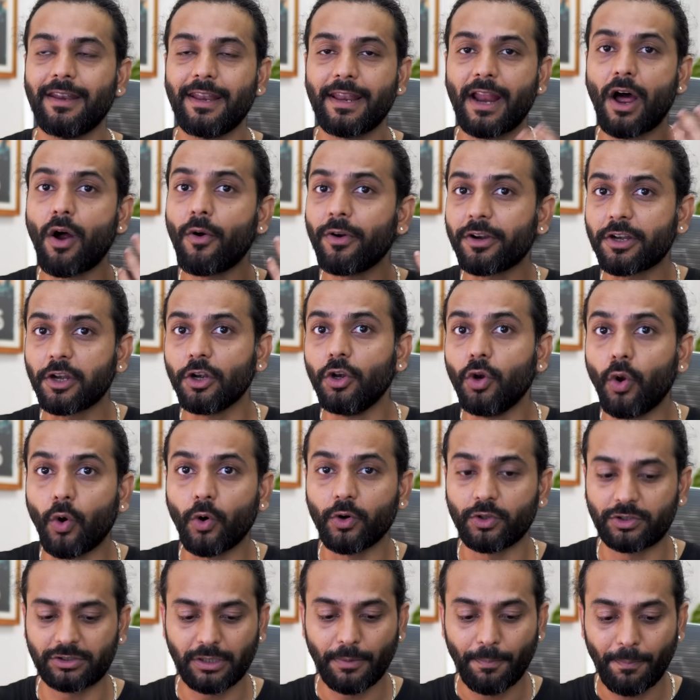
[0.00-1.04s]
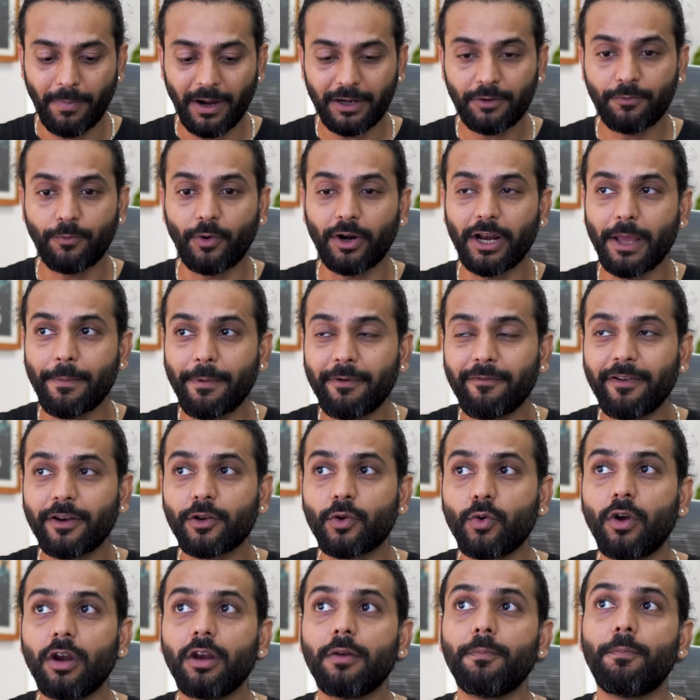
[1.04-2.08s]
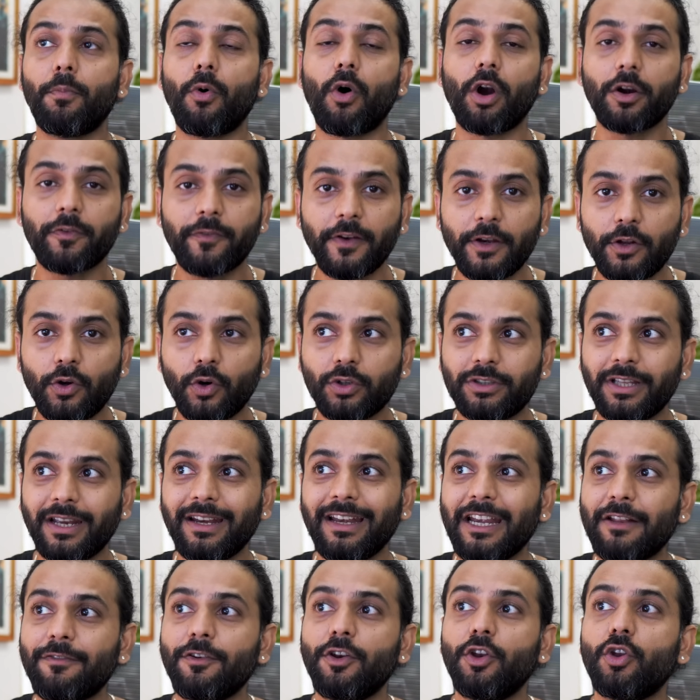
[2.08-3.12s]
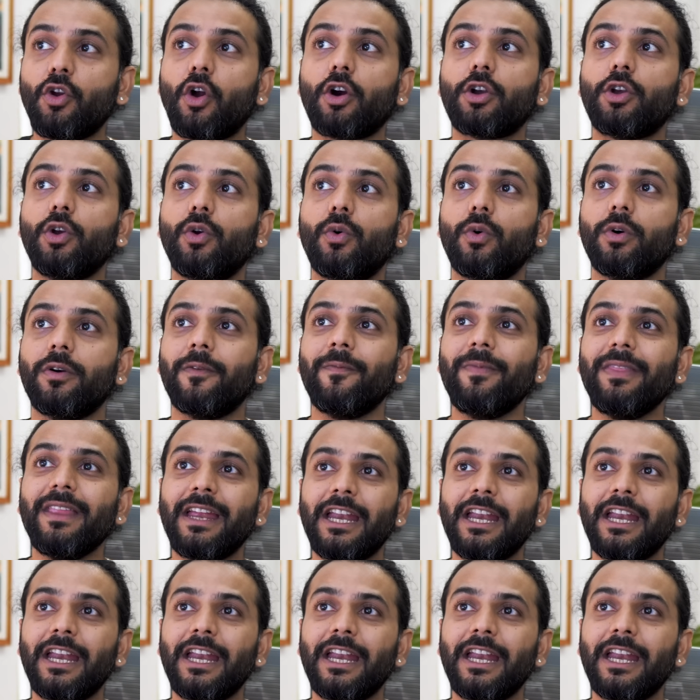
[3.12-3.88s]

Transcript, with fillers: Now it loads, but what happened when Google bot will go there, it will not load.